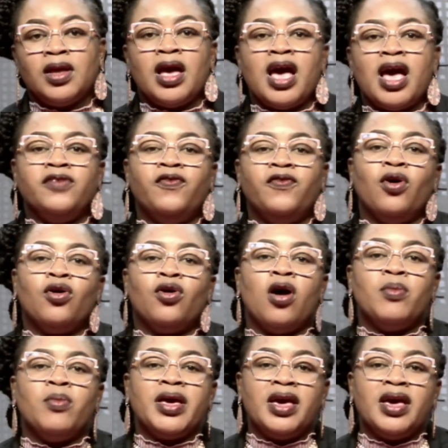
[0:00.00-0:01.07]
and for
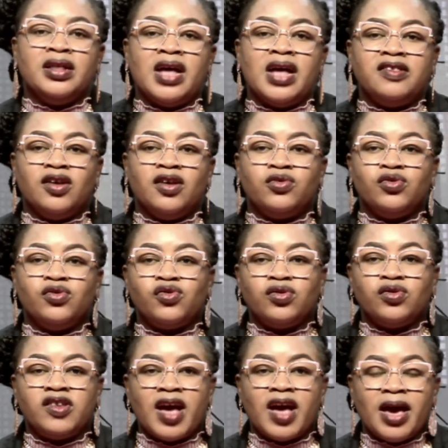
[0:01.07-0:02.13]
coming in at a crucial
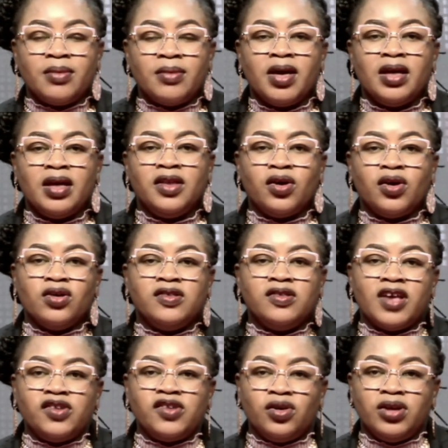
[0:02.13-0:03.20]
time the
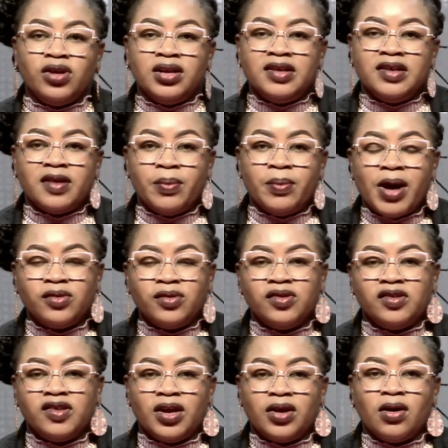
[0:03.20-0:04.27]
concessioning is about to
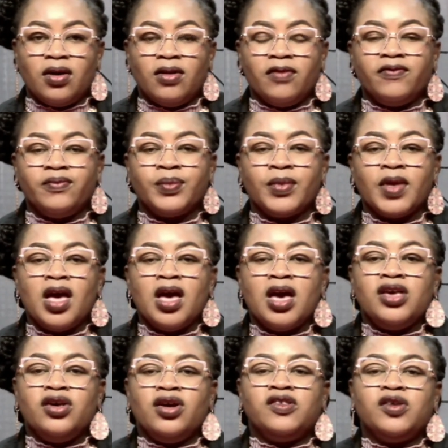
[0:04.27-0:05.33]
take off.
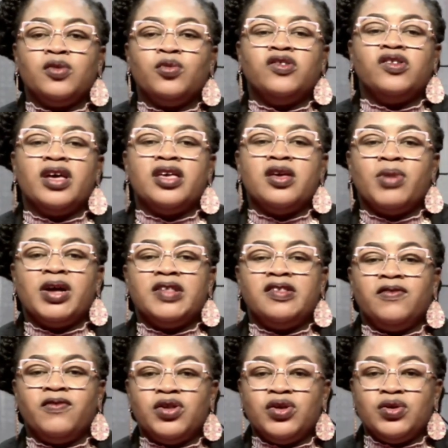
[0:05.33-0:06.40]
You're still watching Enyimba
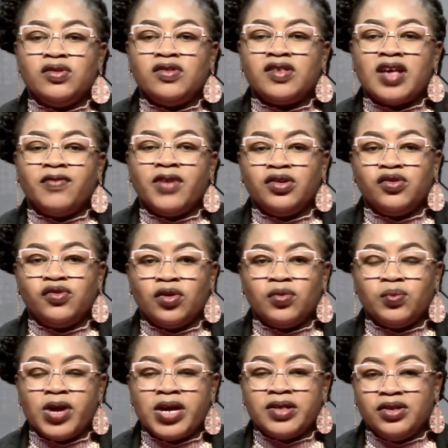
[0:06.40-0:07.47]
TV News. After the short
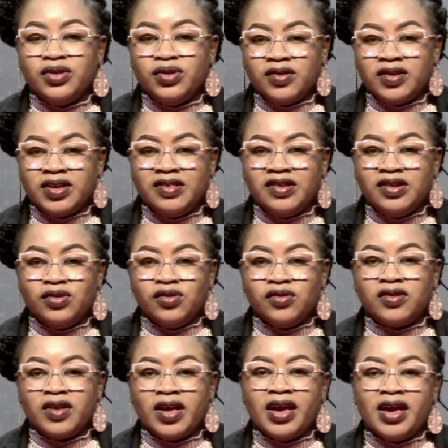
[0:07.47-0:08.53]
break, the news continues
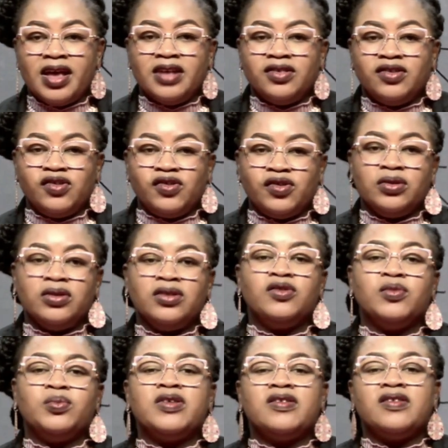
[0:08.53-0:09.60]
in addition to
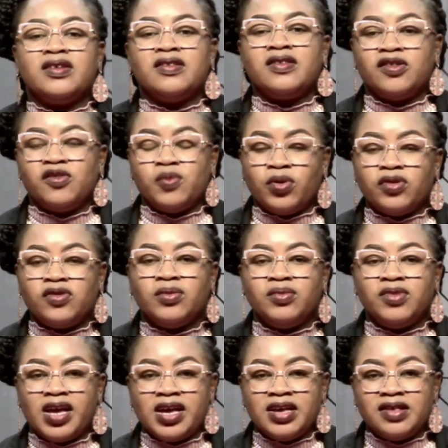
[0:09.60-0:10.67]
business and sports
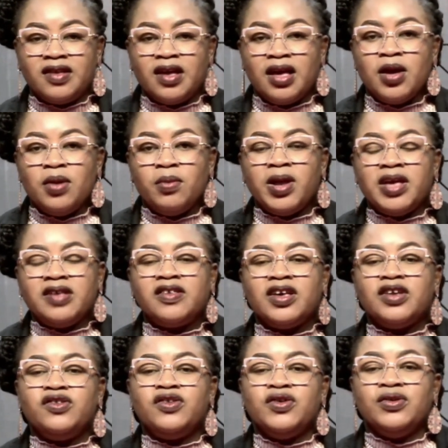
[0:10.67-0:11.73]
update. Please stay
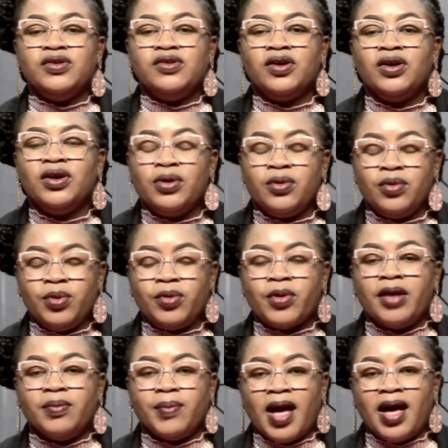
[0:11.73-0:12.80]
tuned. We'll be right
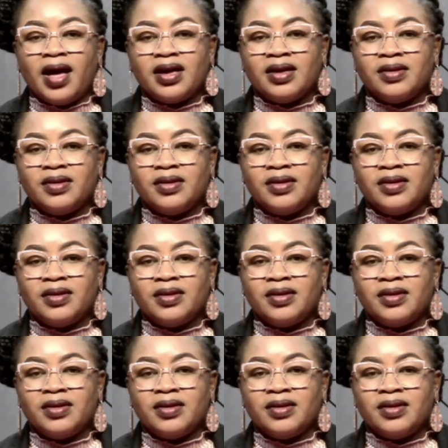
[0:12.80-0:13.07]
back.